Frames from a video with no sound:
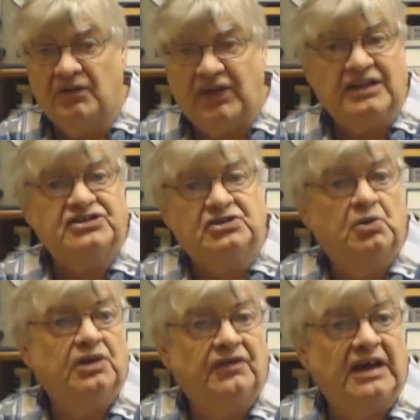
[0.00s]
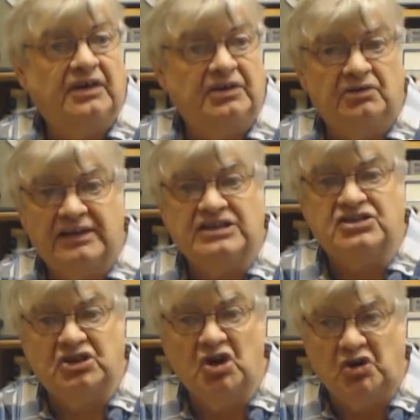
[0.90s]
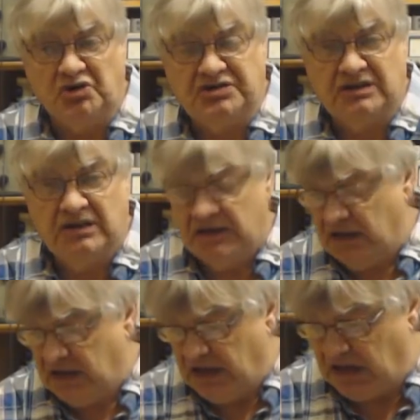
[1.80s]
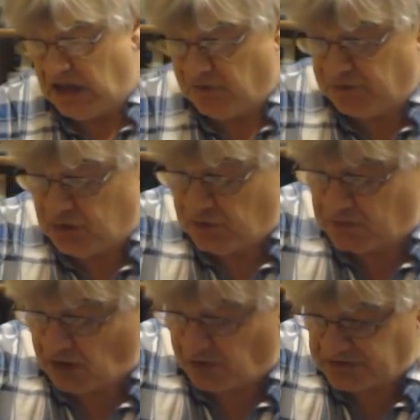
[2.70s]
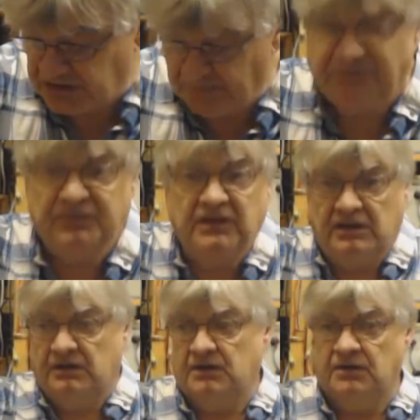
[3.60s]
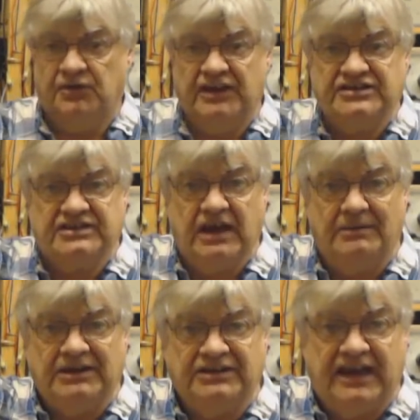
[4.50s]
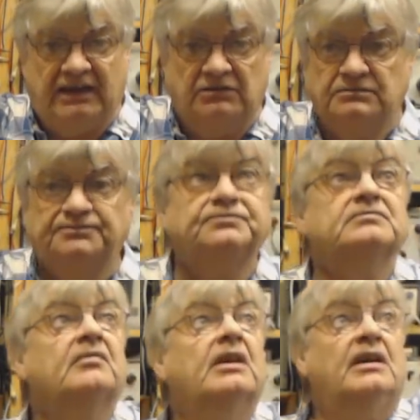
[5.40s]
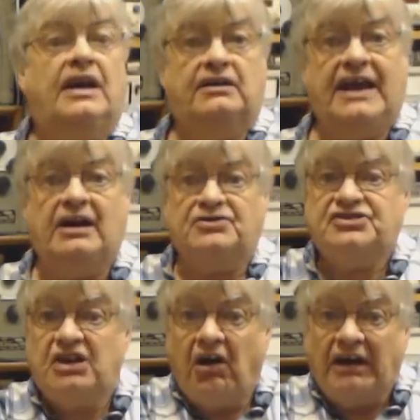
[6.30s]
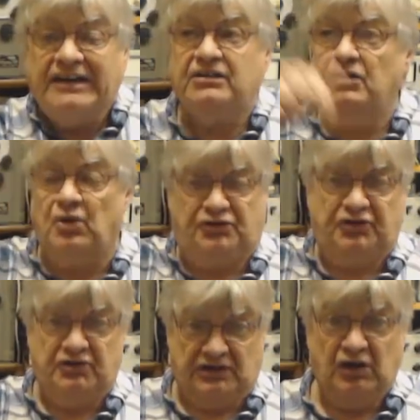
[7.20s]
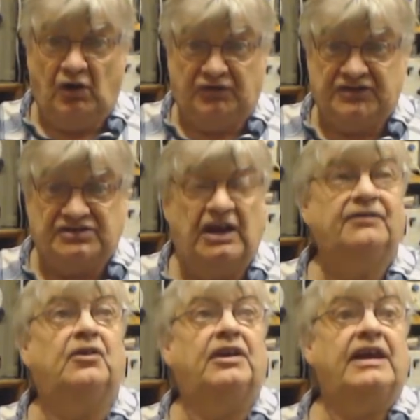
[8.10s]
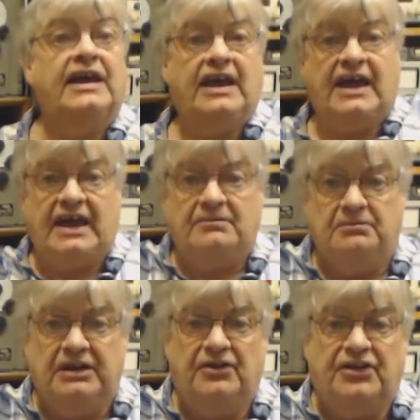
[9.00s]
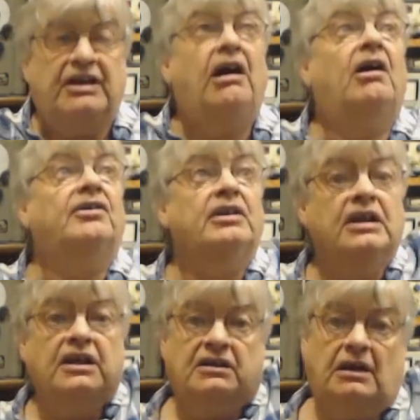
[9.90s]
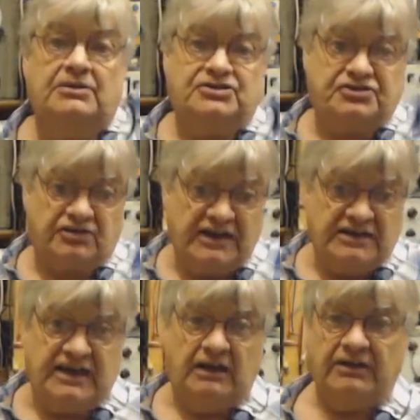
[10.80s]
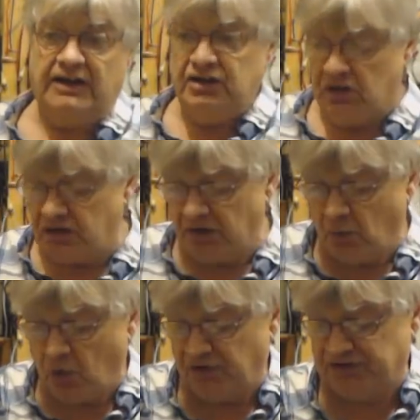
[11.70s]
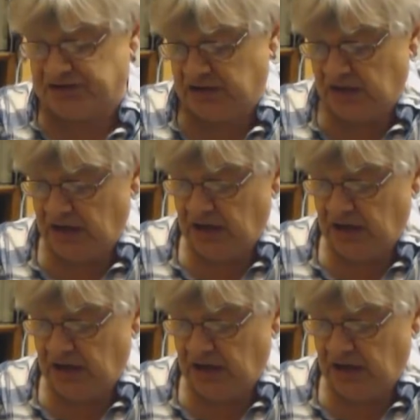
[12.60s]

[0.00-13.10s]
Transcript: That sort of aerial is good if you've got this coming down outside, not through the loft as I've got it, mid of the garden, coming straight down, and you're going to want